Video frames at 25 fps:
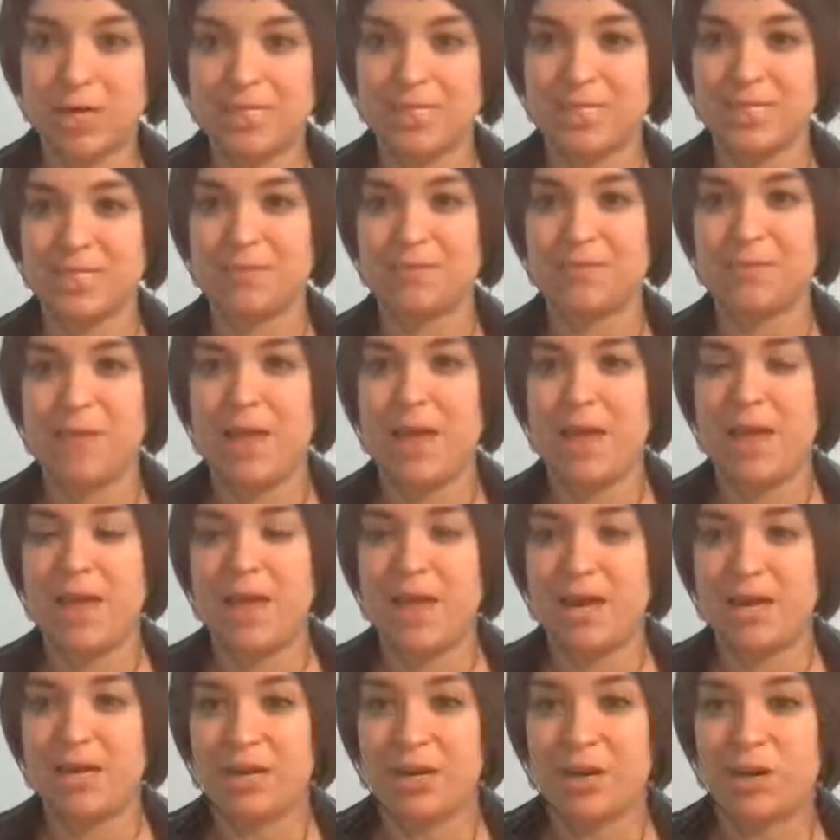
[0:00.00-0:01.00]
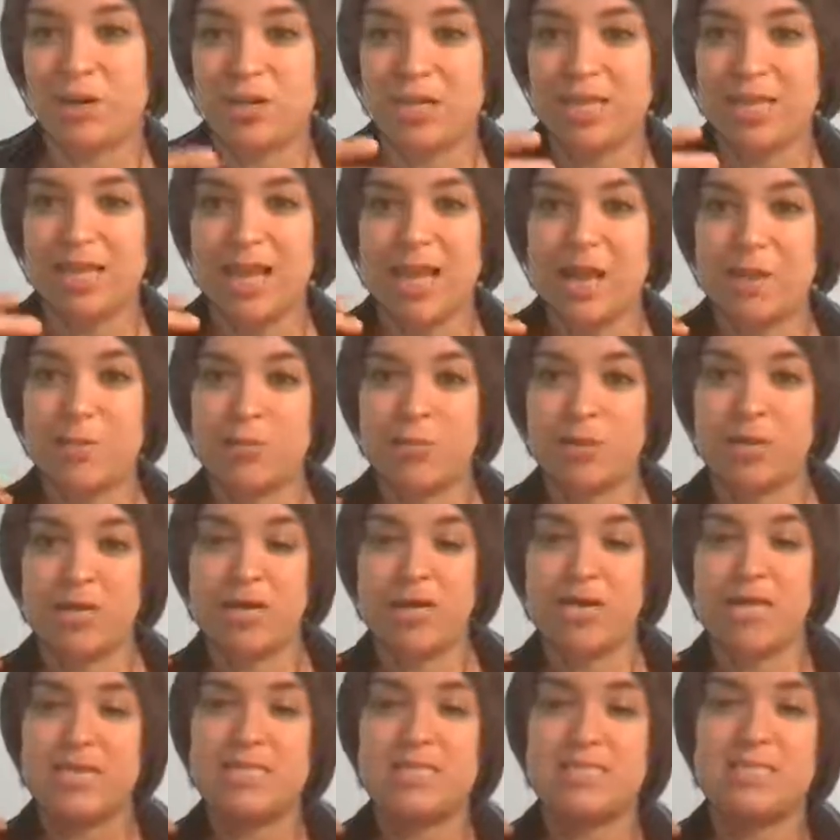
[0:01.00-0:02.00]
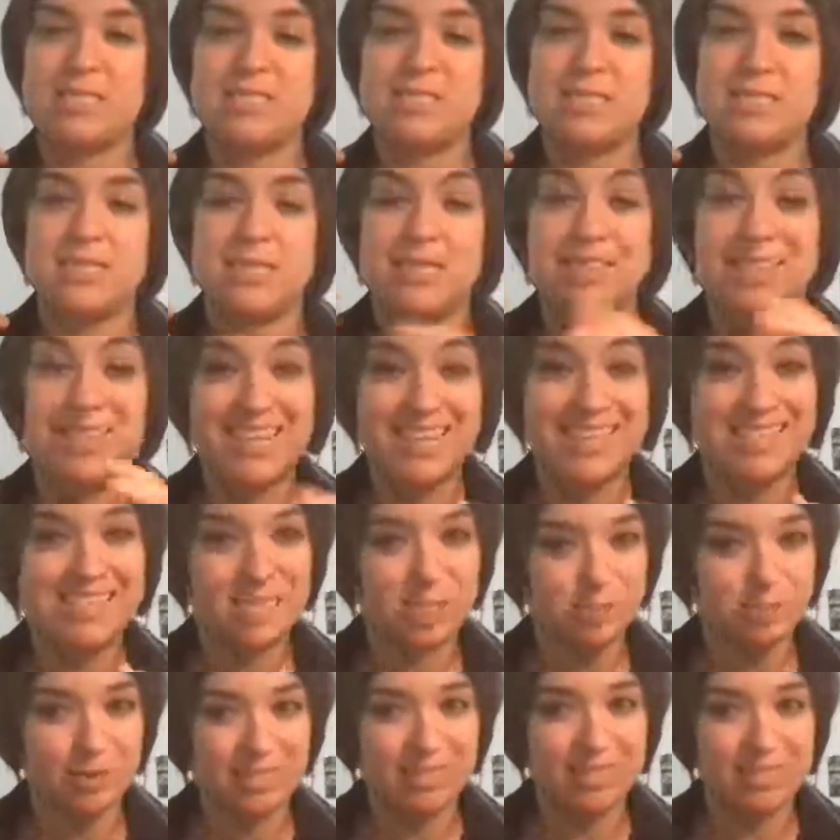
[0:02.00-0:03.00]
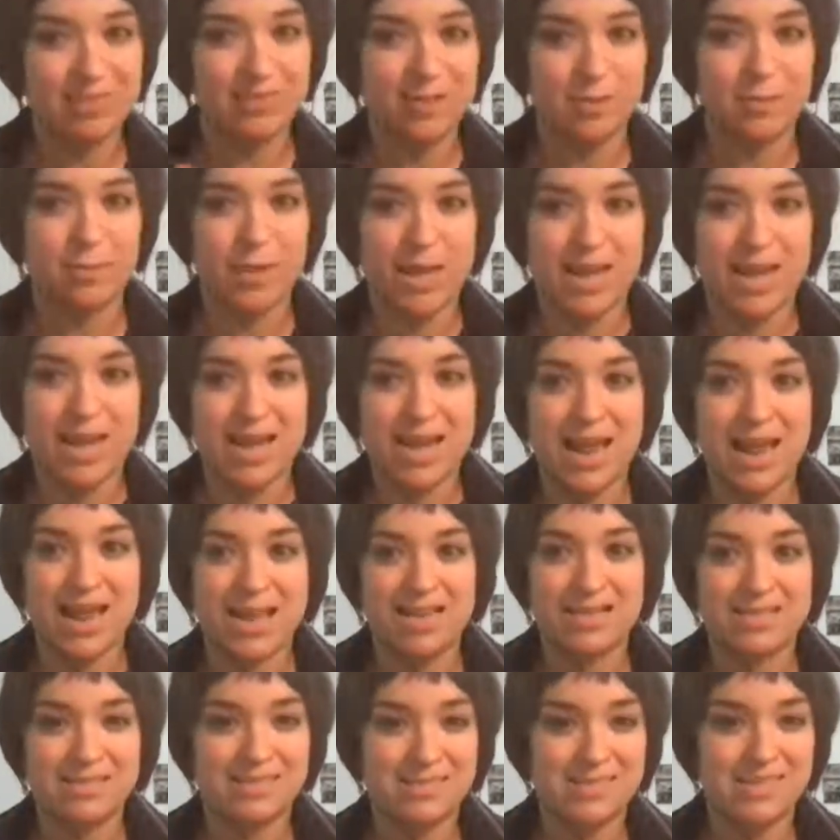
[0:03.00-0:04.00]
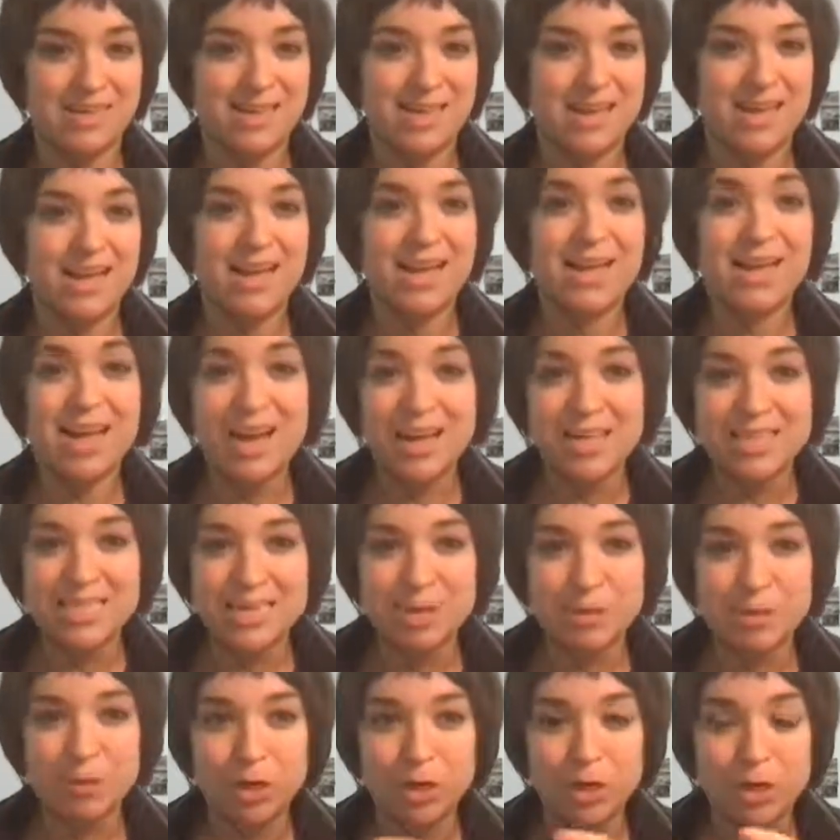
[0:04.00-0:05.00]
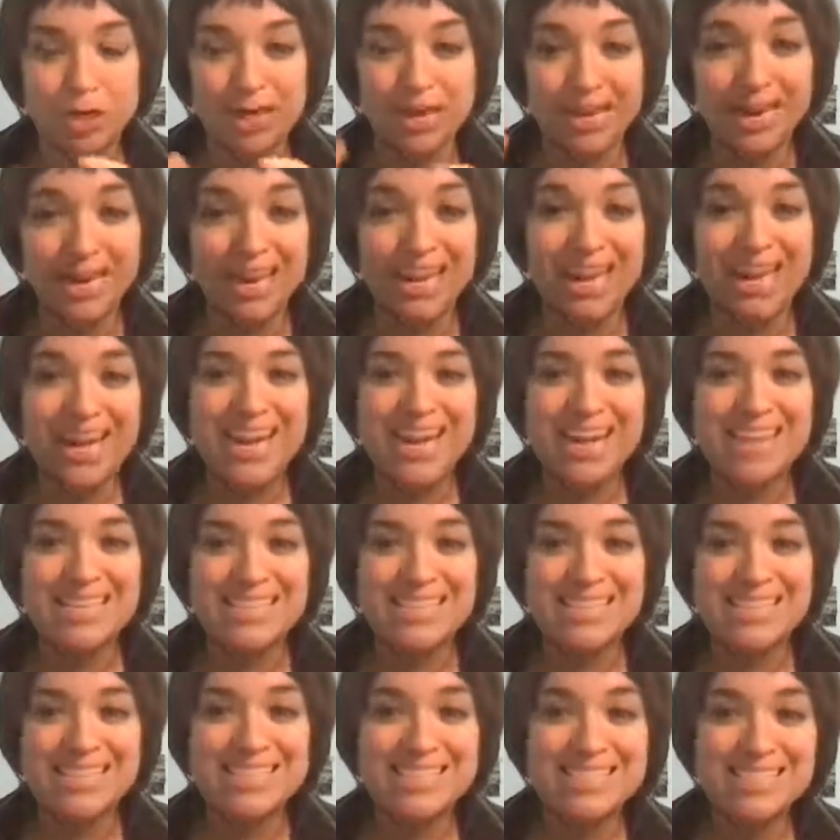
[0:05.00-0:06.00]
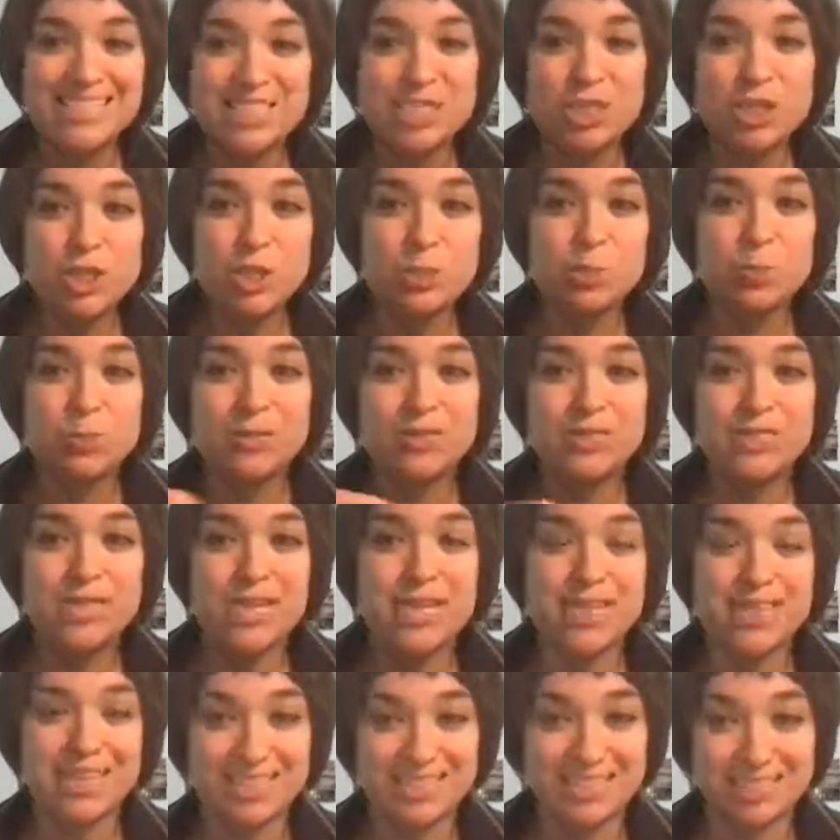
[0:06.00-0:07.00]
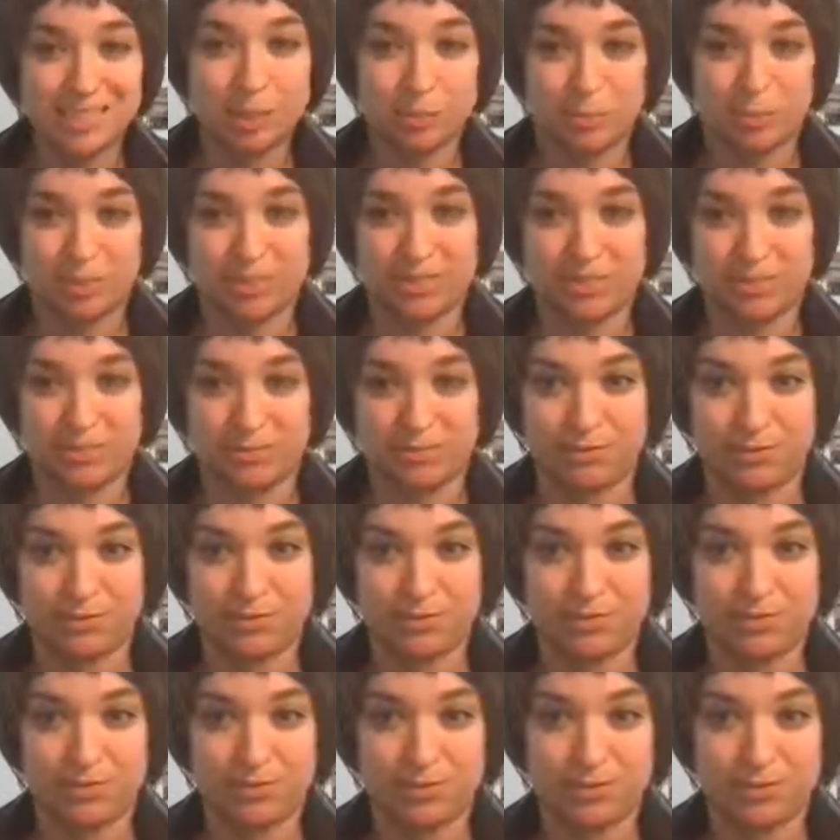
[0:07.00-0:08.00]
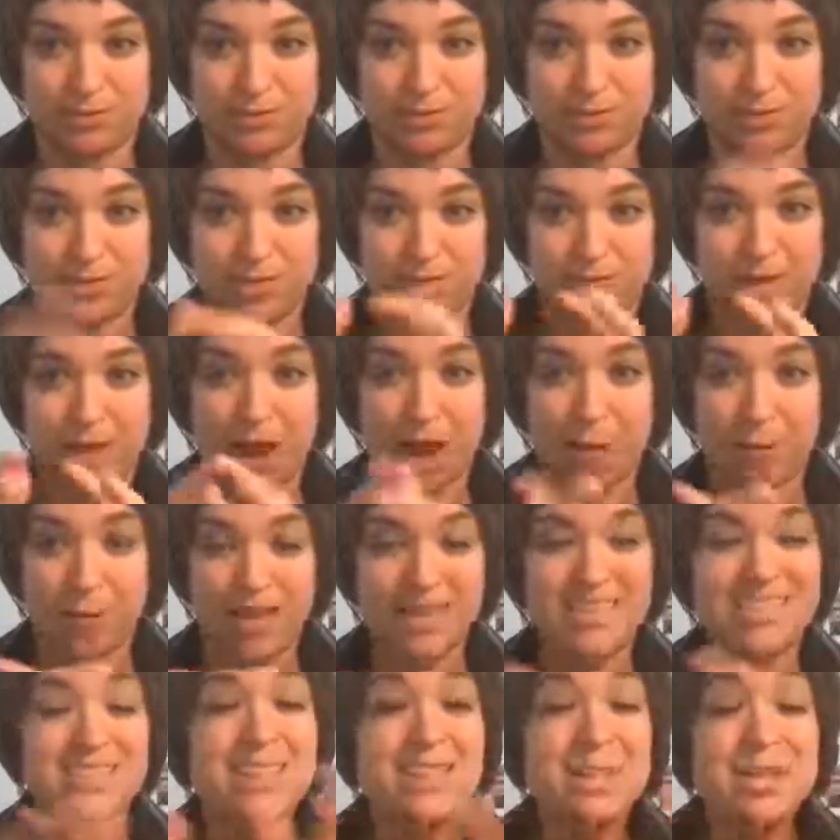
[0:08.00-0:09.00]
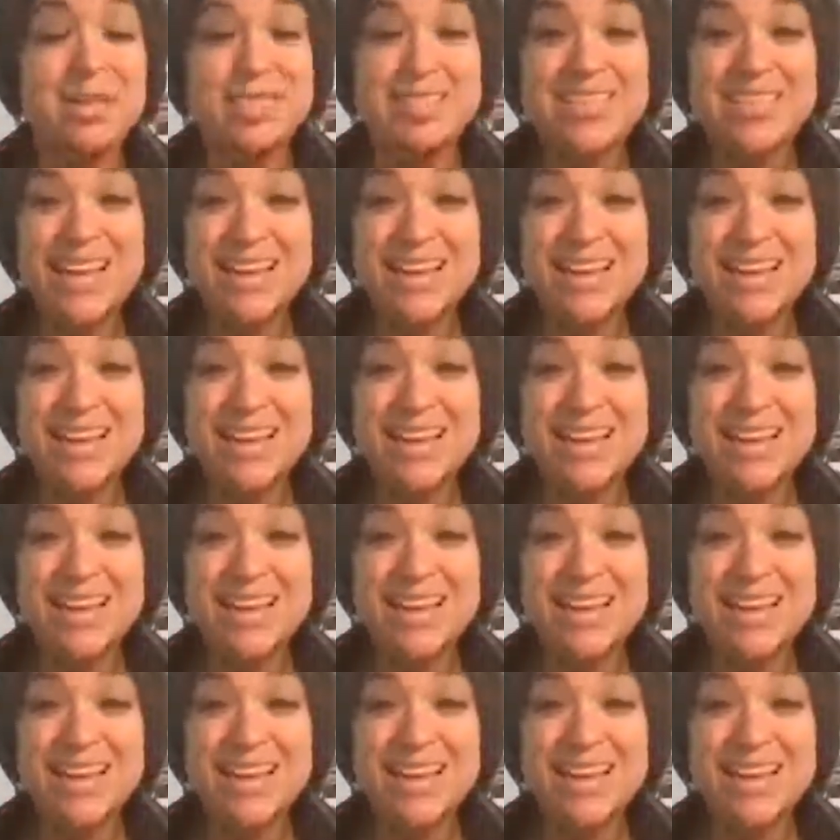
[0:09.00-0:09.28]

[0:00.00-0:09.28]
It's crazy. Not only that, but it's less expensive than paid ads. Content marketing, 62% less expensive than outbound.